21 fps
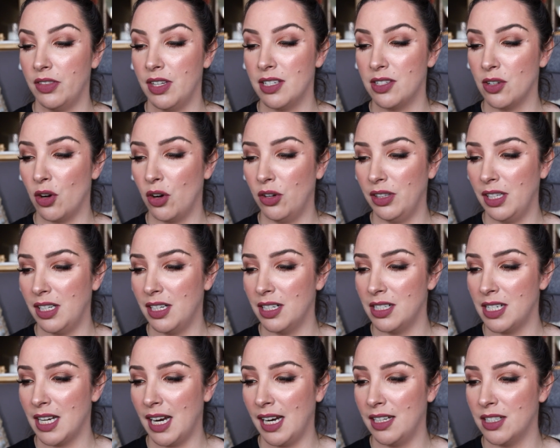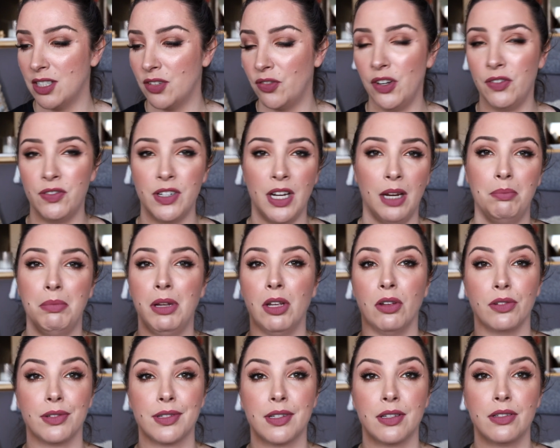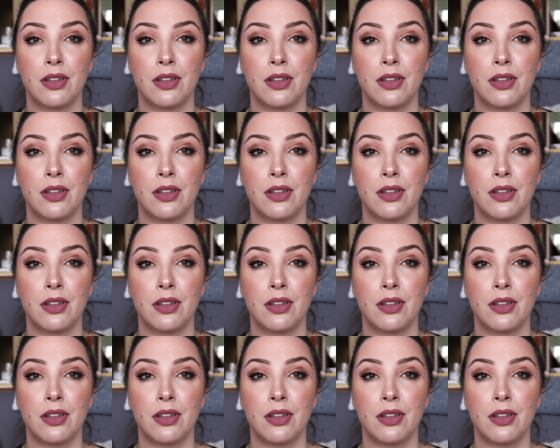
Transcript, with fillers: This only contains fifteen mils.